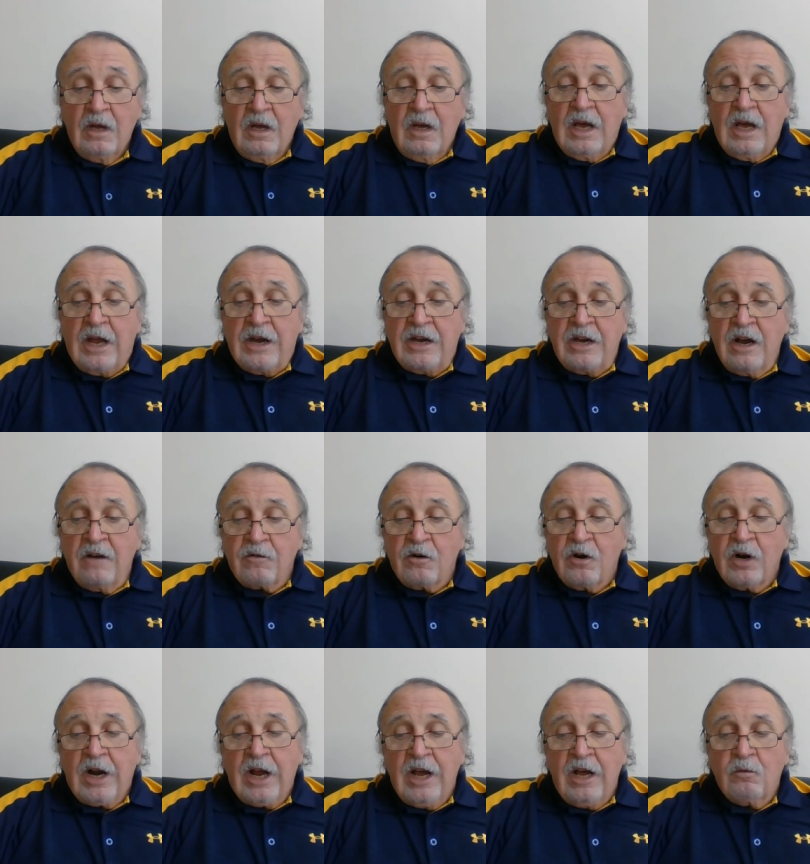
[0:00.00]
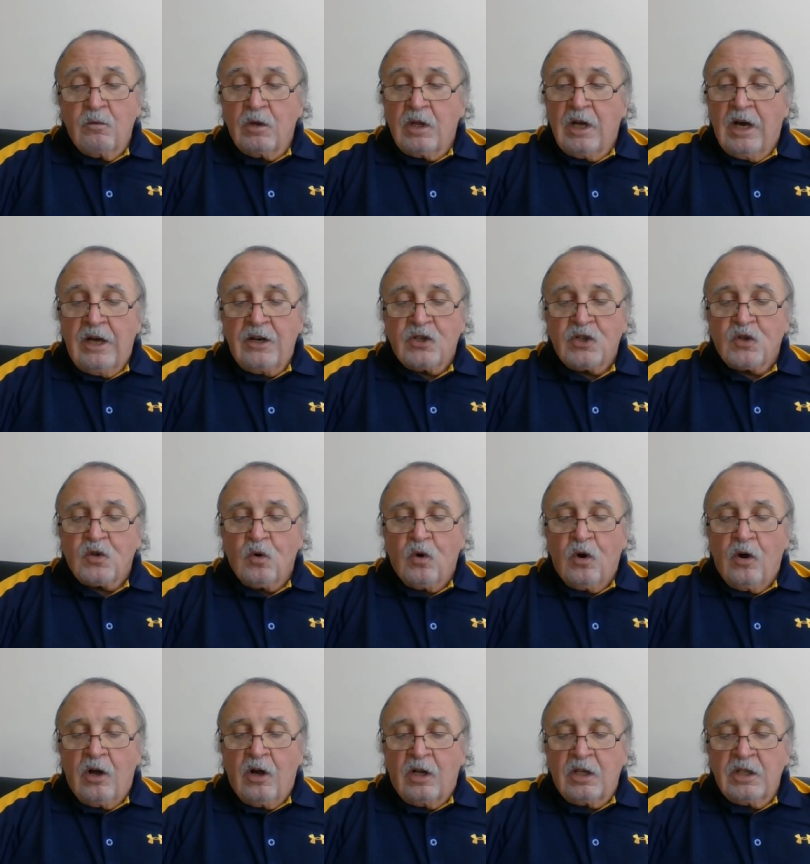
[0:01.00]
And never again will I
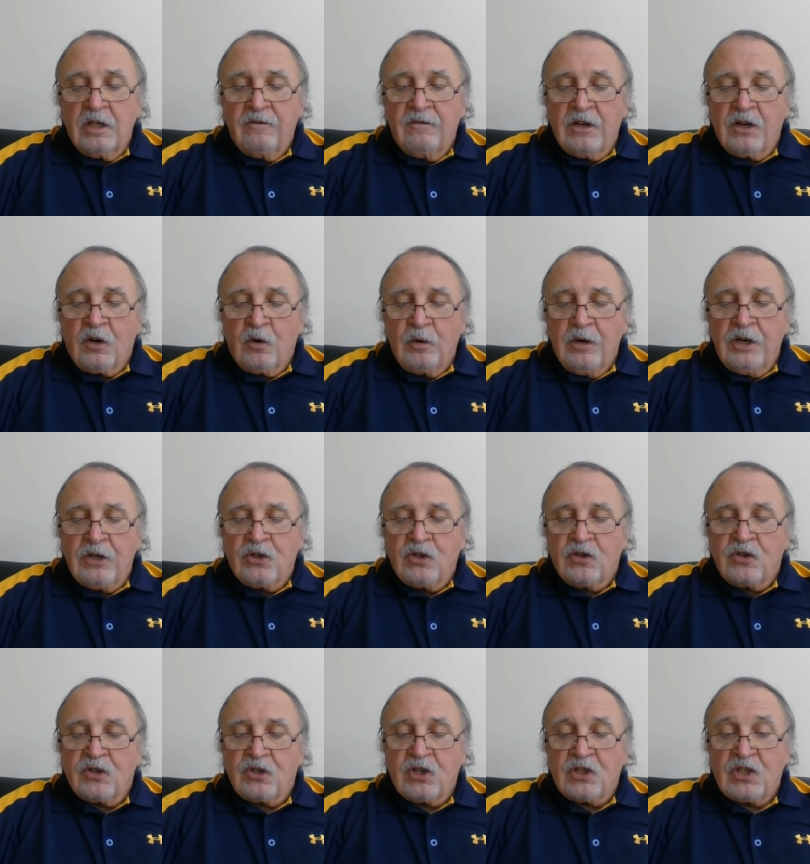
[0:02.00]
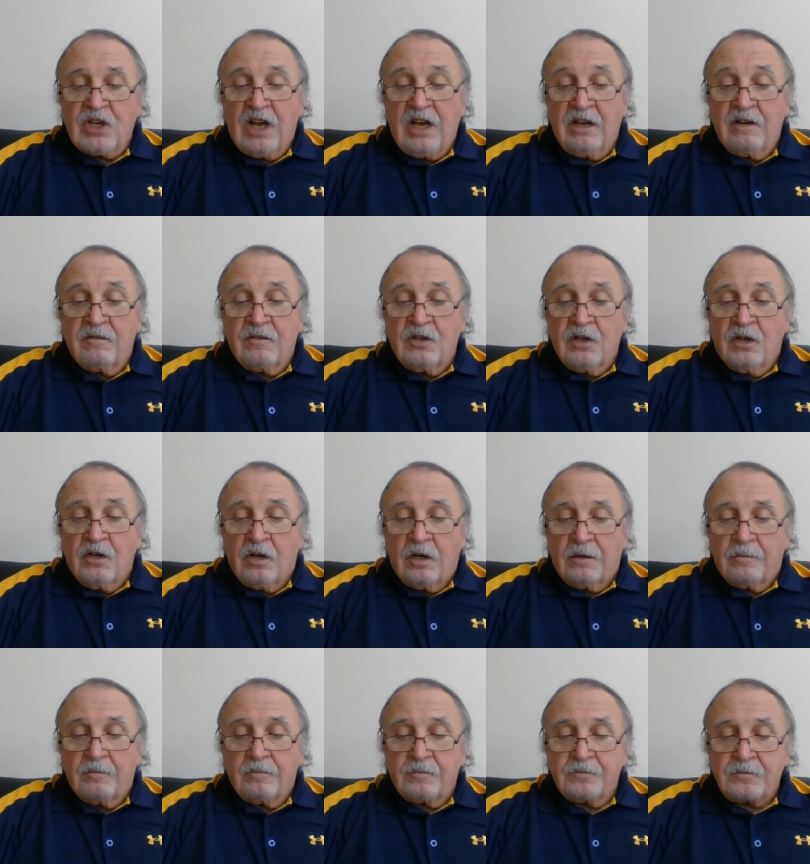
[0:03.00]
destroy all living creatures as I have done.